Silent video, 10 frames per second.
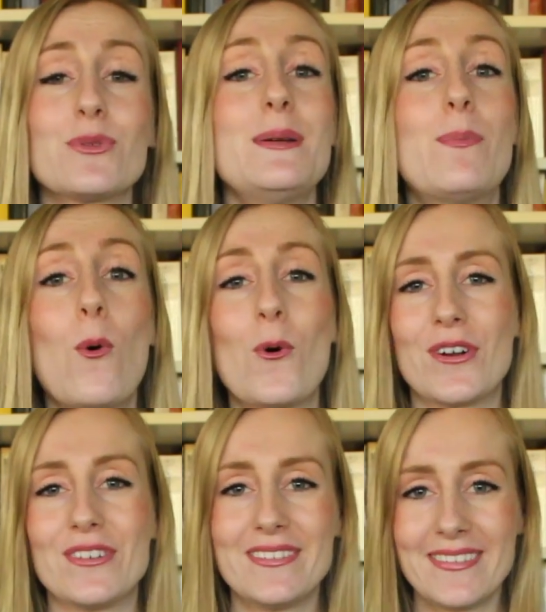
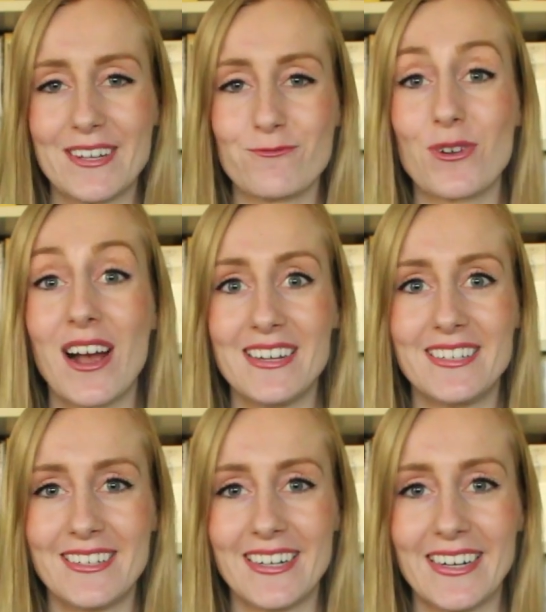reborn and
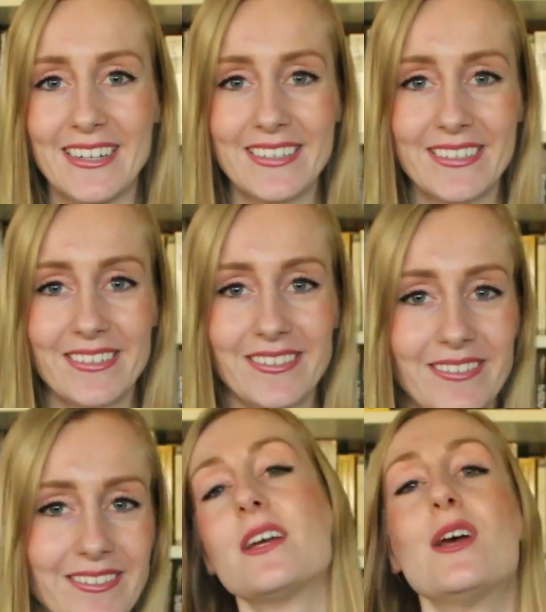rises again.
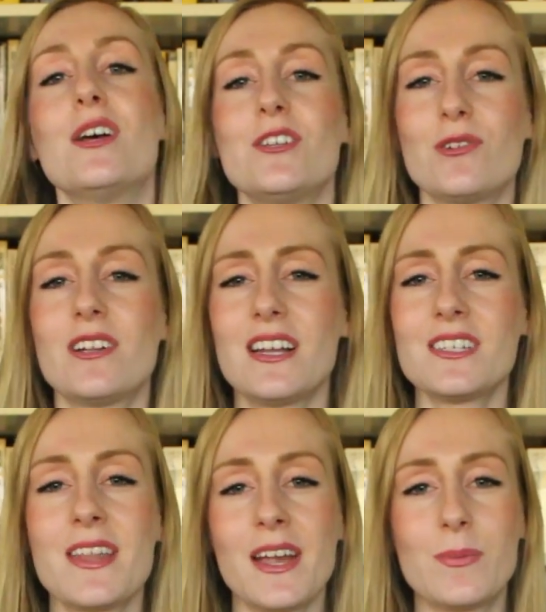So, the
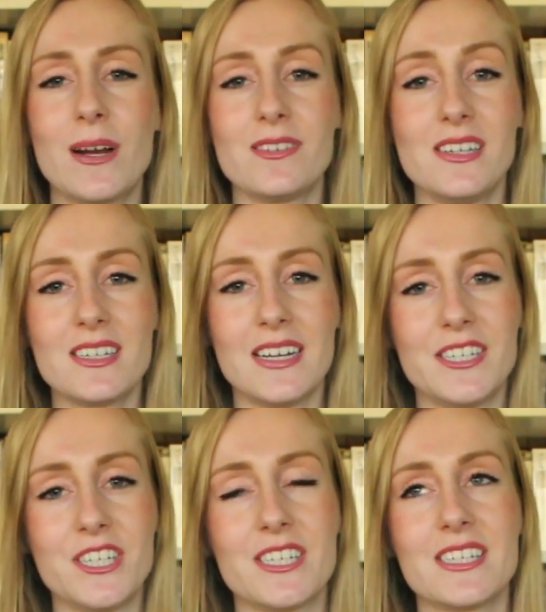last thing about this
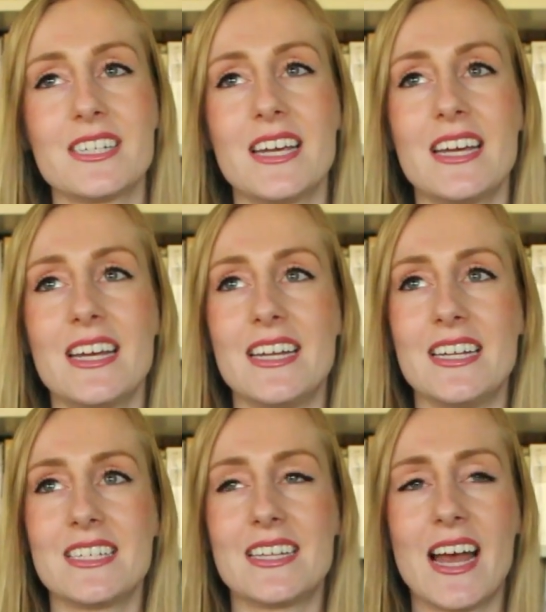legend
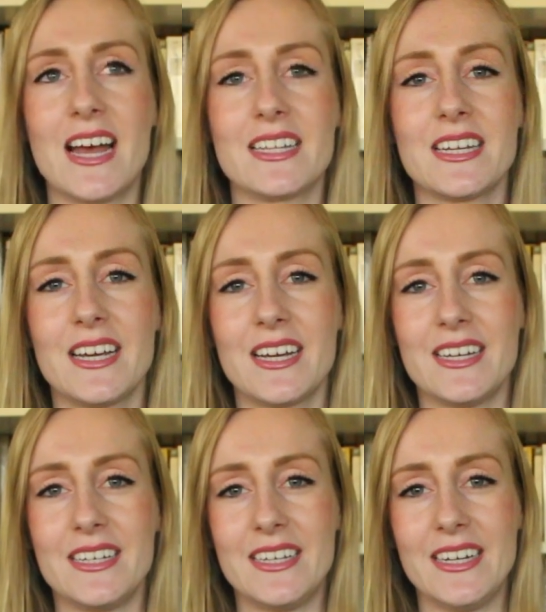is that
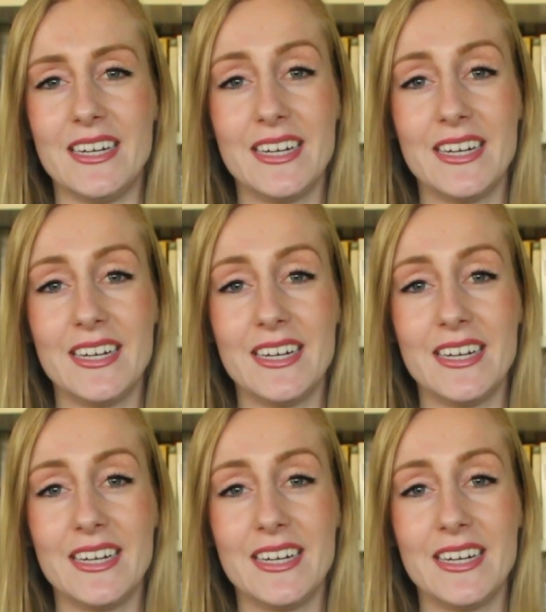the